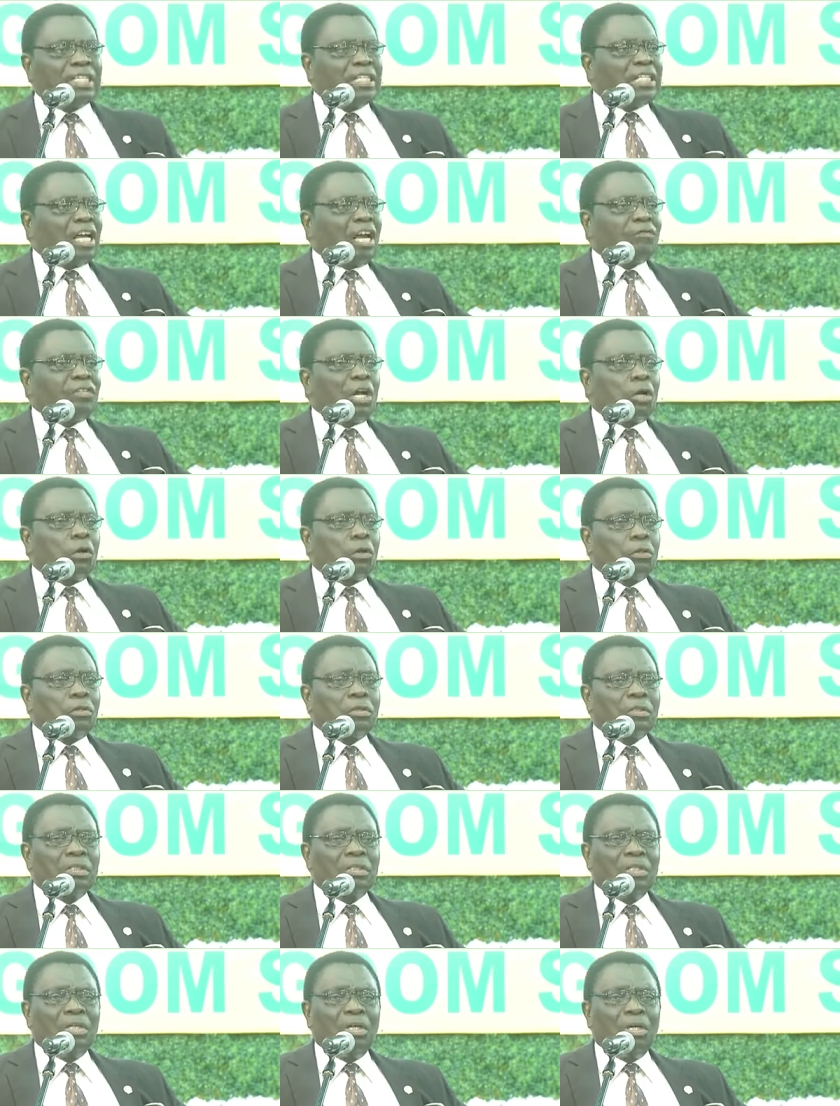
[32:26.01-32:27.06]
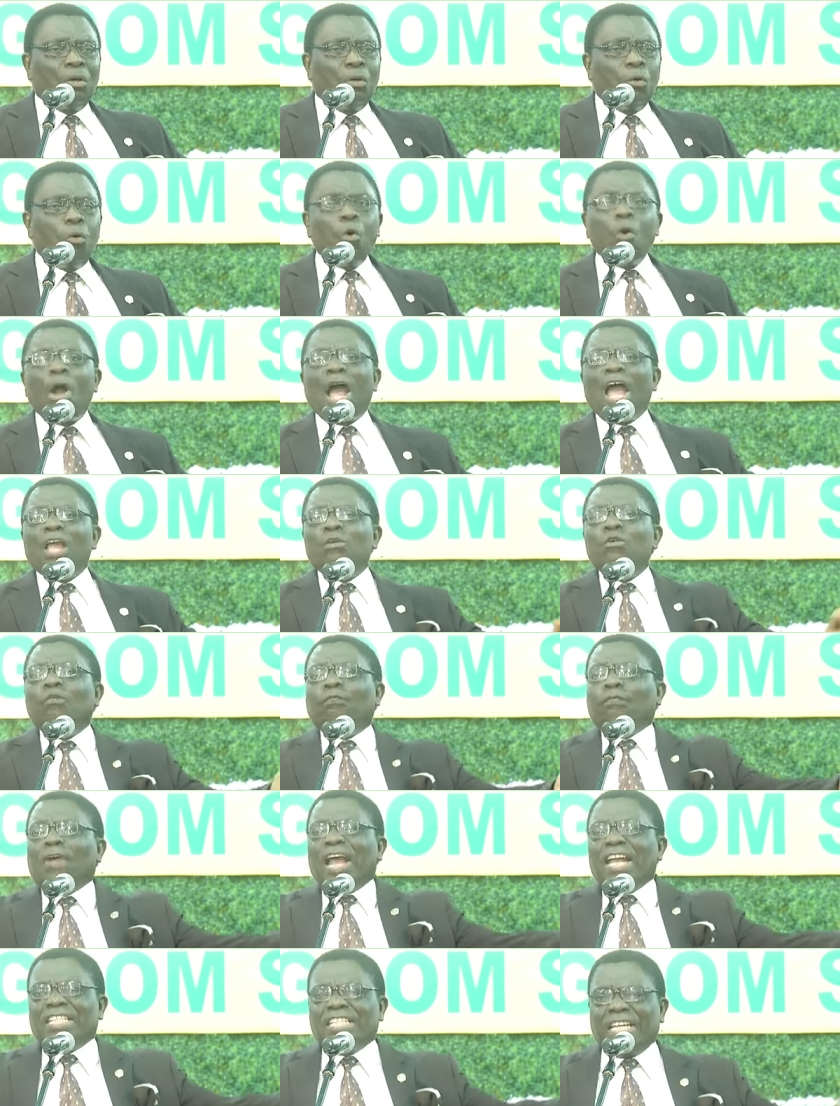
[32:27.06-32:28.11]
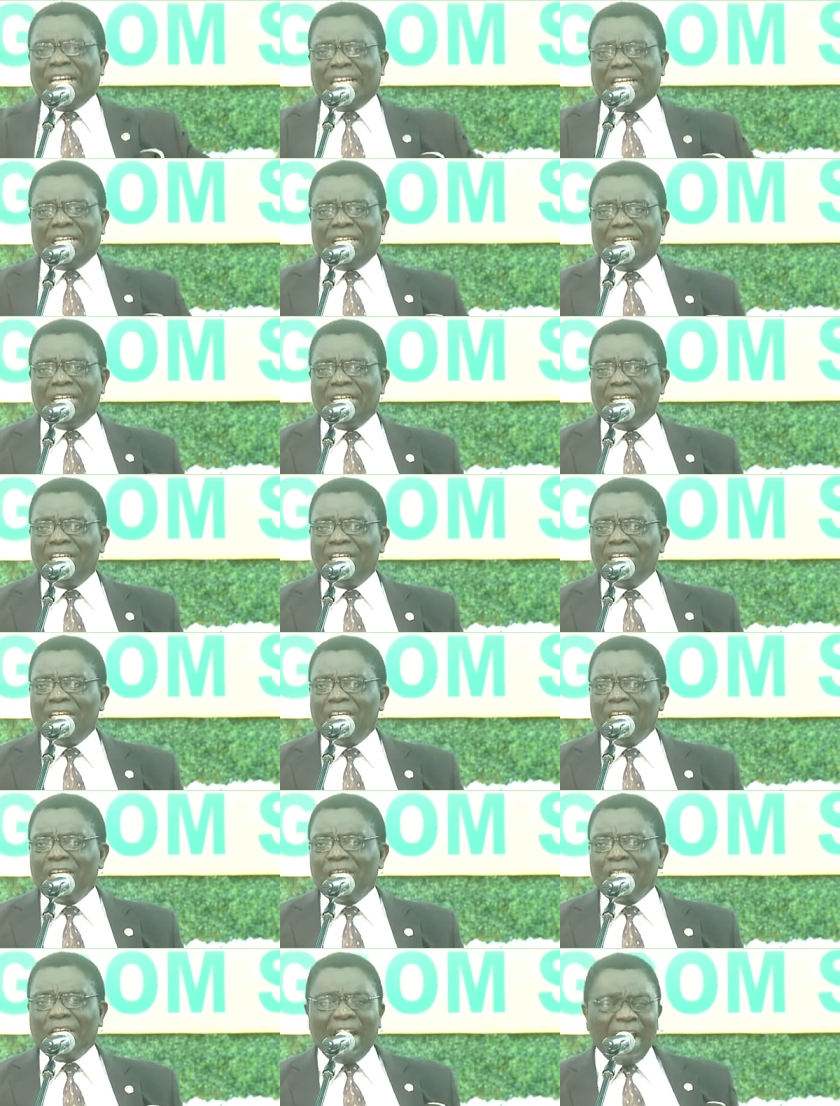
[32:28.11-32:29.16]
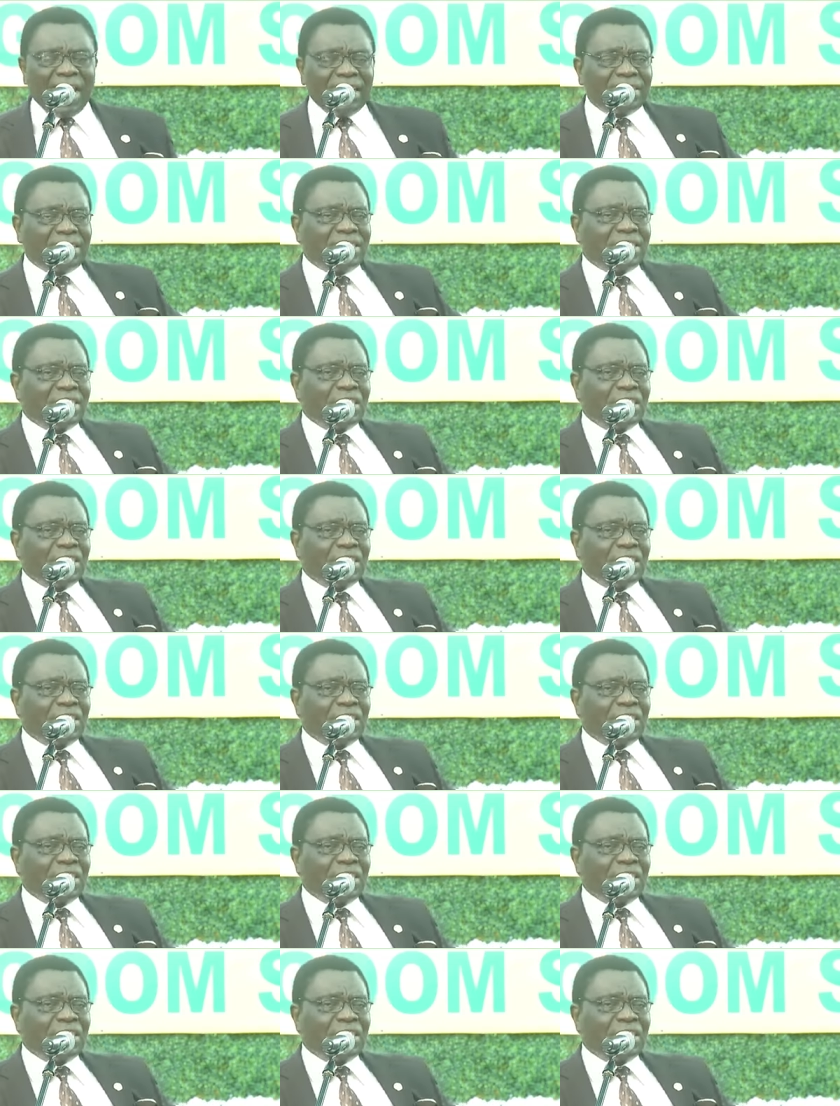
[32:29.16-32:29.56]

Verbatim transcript: at it after all. Who are you fighting? Yes.